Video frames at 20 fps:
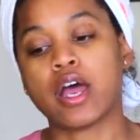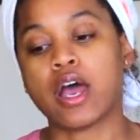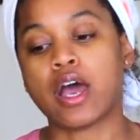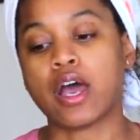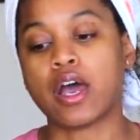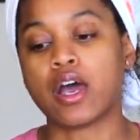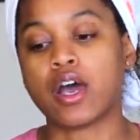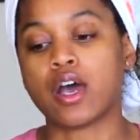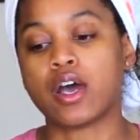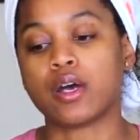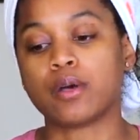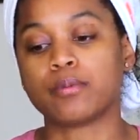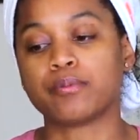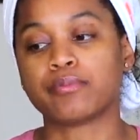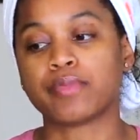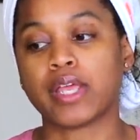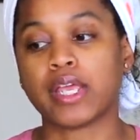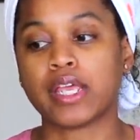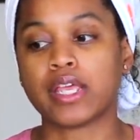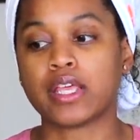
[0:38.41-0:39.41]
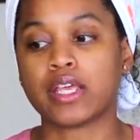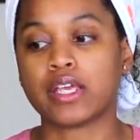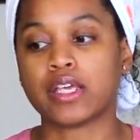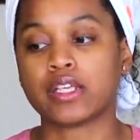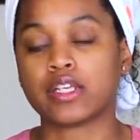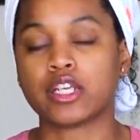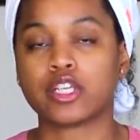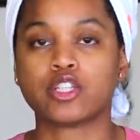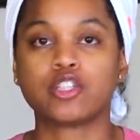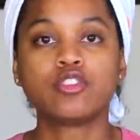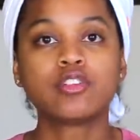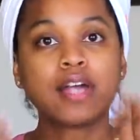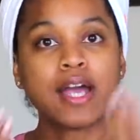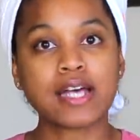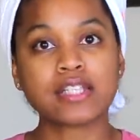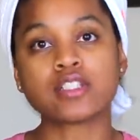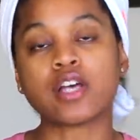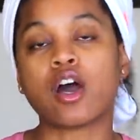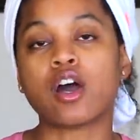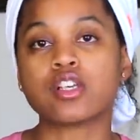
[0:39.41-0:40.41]
Um, and you
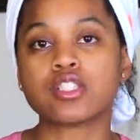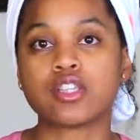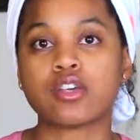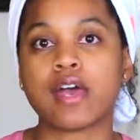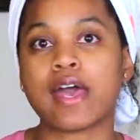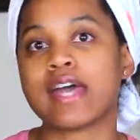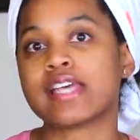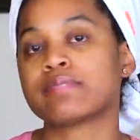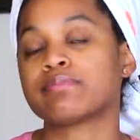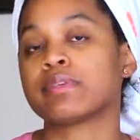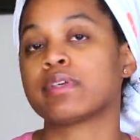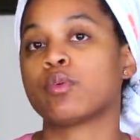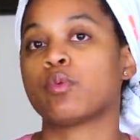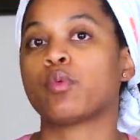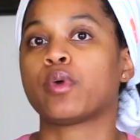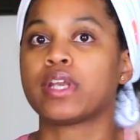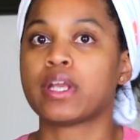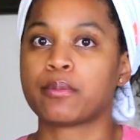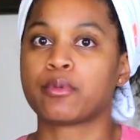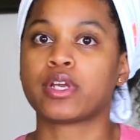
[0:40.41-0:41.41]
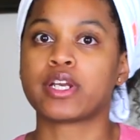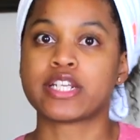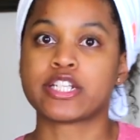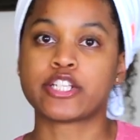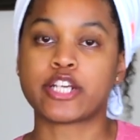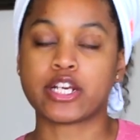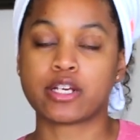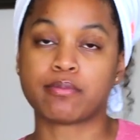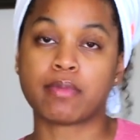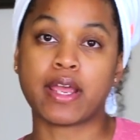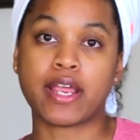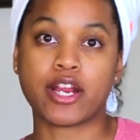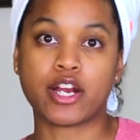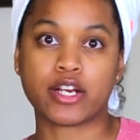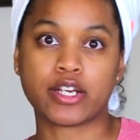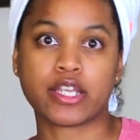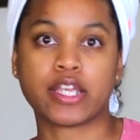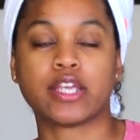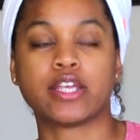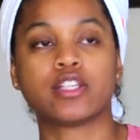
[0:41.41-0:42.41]
guys also asked me when I'm gonna straighten my hair
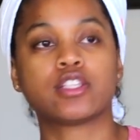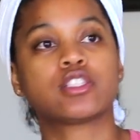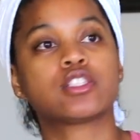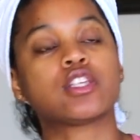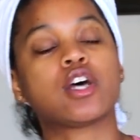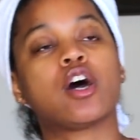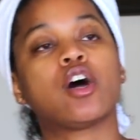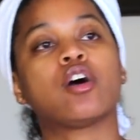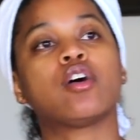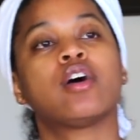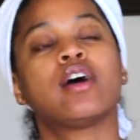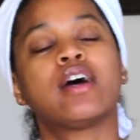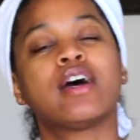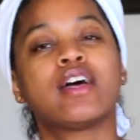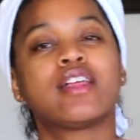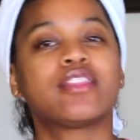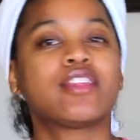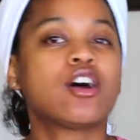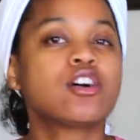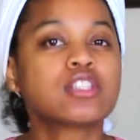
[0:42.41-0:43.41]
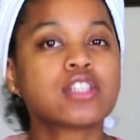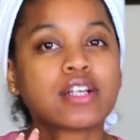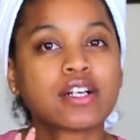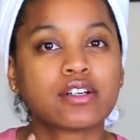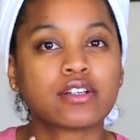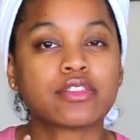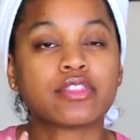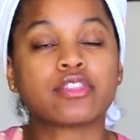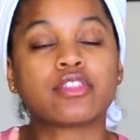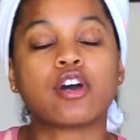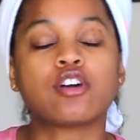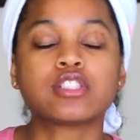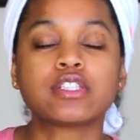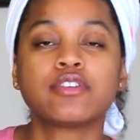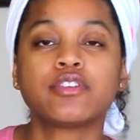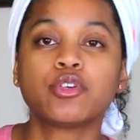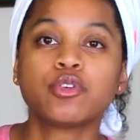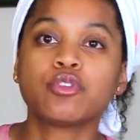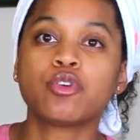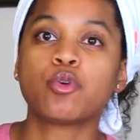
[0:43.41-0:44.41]
again. So those of, those of
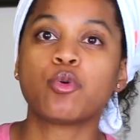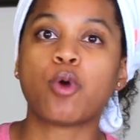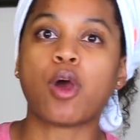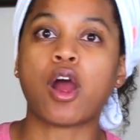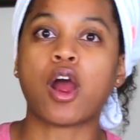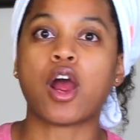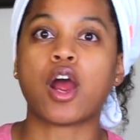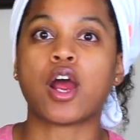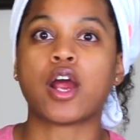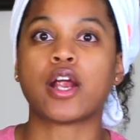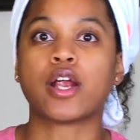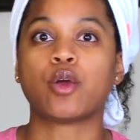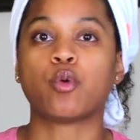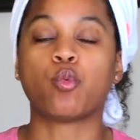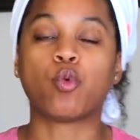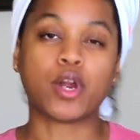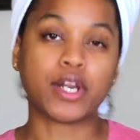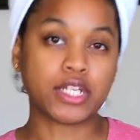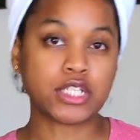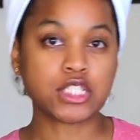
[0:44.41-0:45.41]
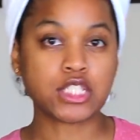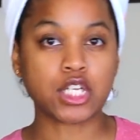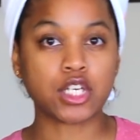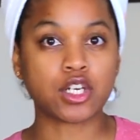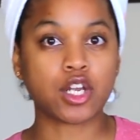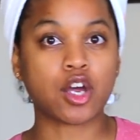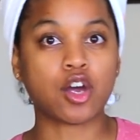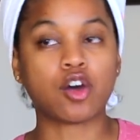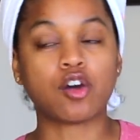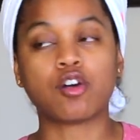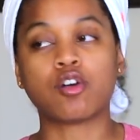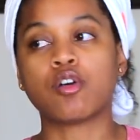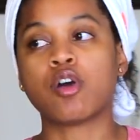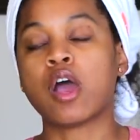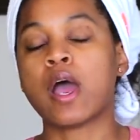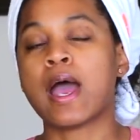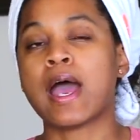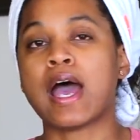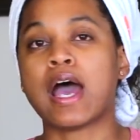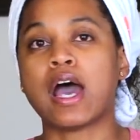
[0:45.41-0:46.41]
you who are wanting to know
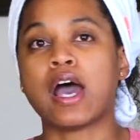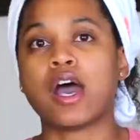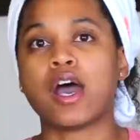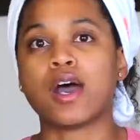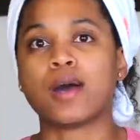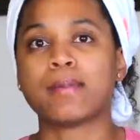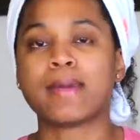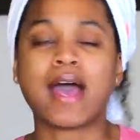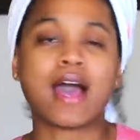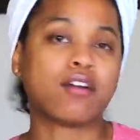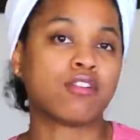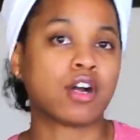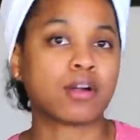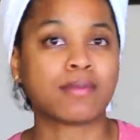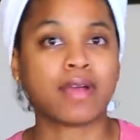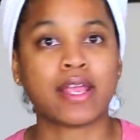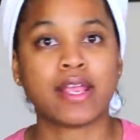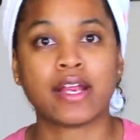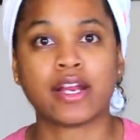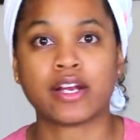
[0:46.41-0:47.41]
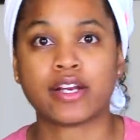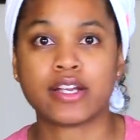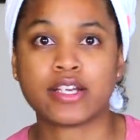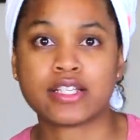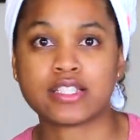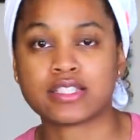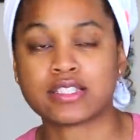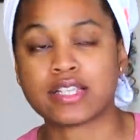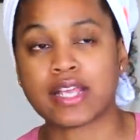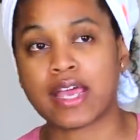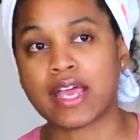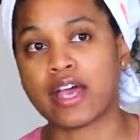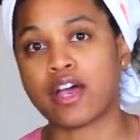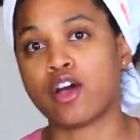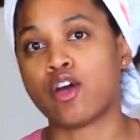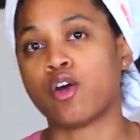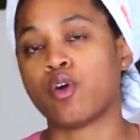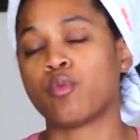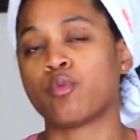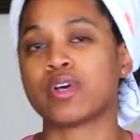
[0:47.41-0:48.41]
um, how long my hair is
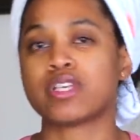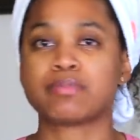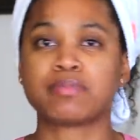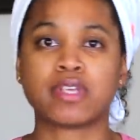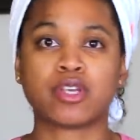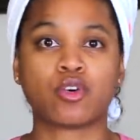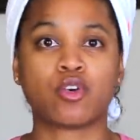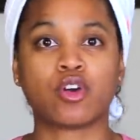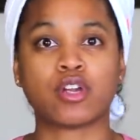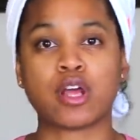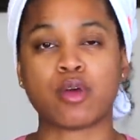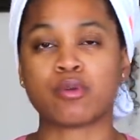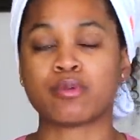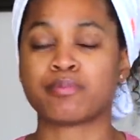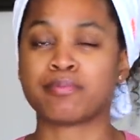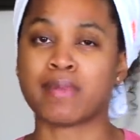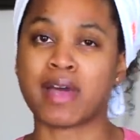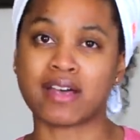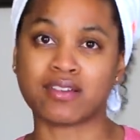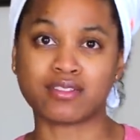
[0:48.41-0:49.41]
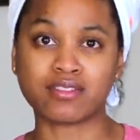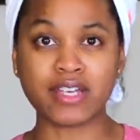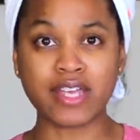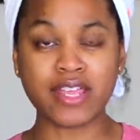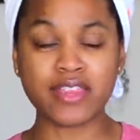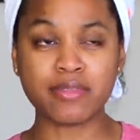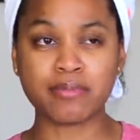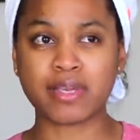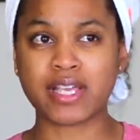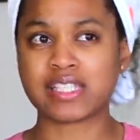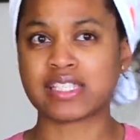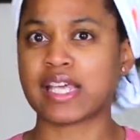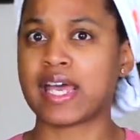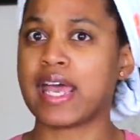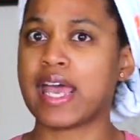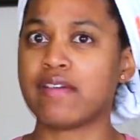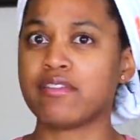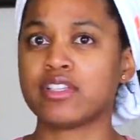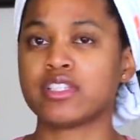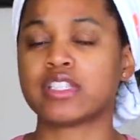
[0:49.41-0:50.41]
now, what's been going on with my length, because I
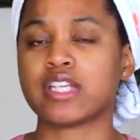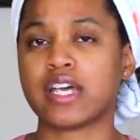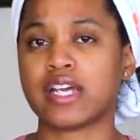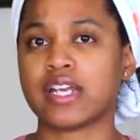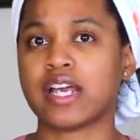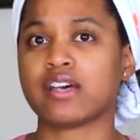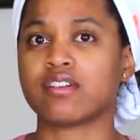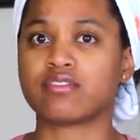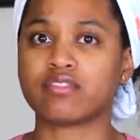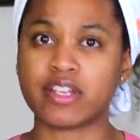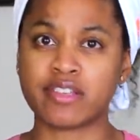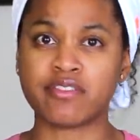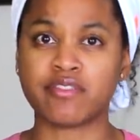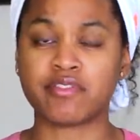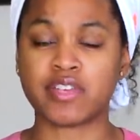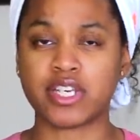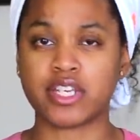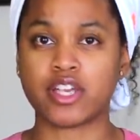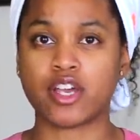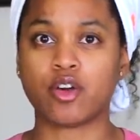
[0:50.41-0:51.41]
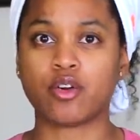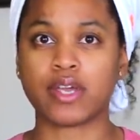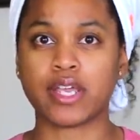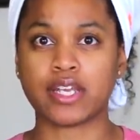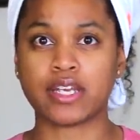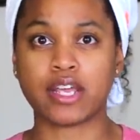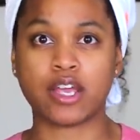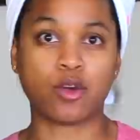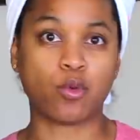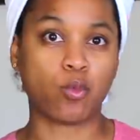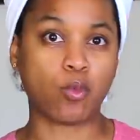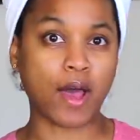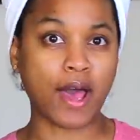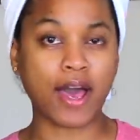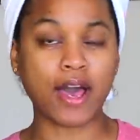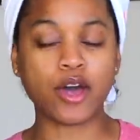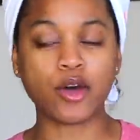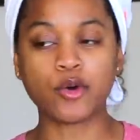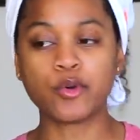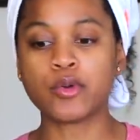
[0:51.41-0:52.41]
haven't done a length video in a
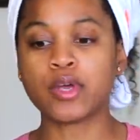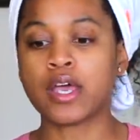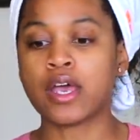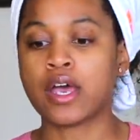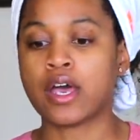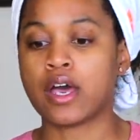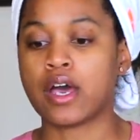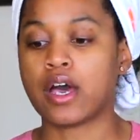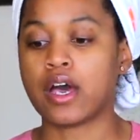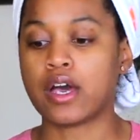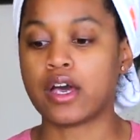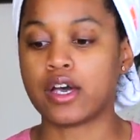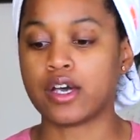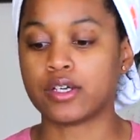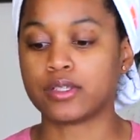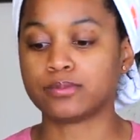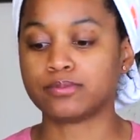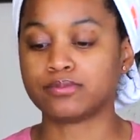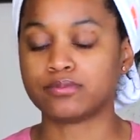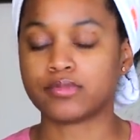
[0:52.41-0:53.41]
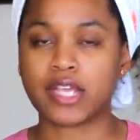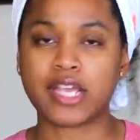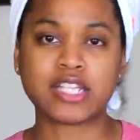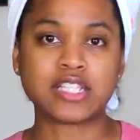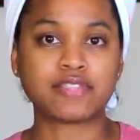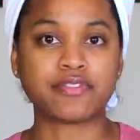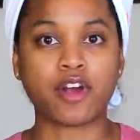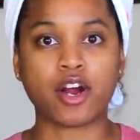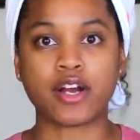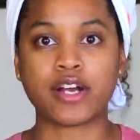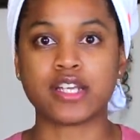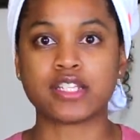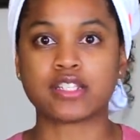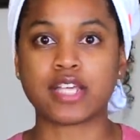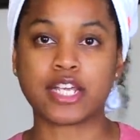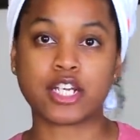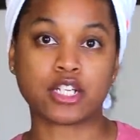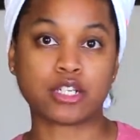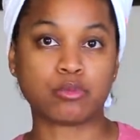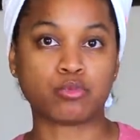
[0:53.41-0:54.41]
while, um, as far as
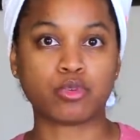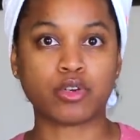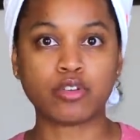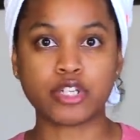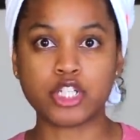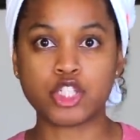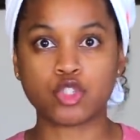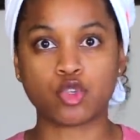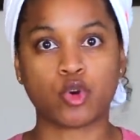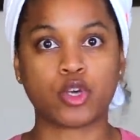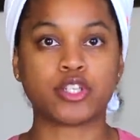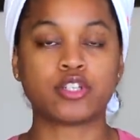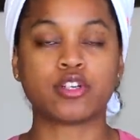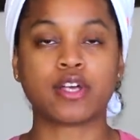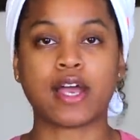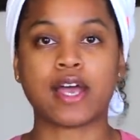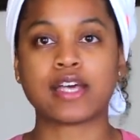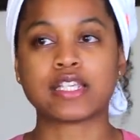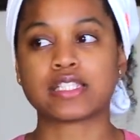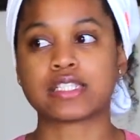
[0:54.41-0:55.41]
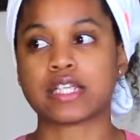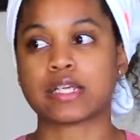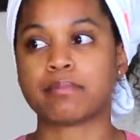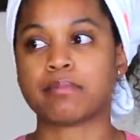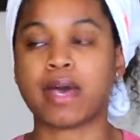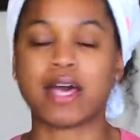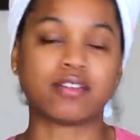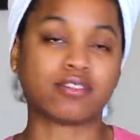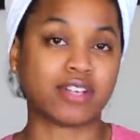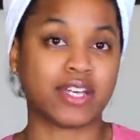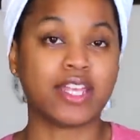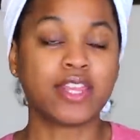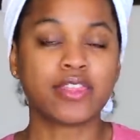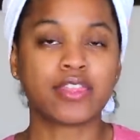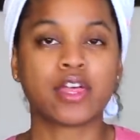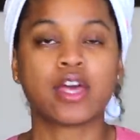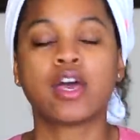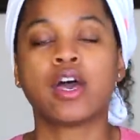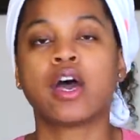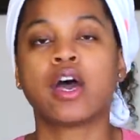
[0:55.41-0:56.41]
like really showing you guys my length.